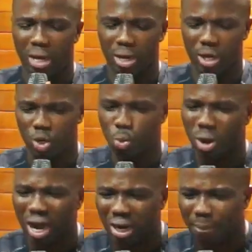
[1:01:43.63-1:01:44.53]
you will
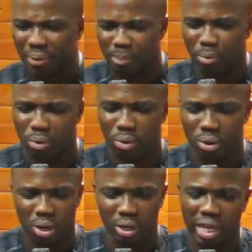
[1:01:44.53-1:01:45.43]
gather people
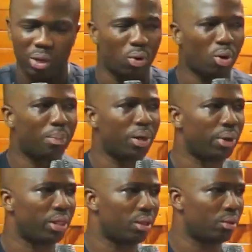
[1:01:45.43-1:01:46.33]
that He will not be with you.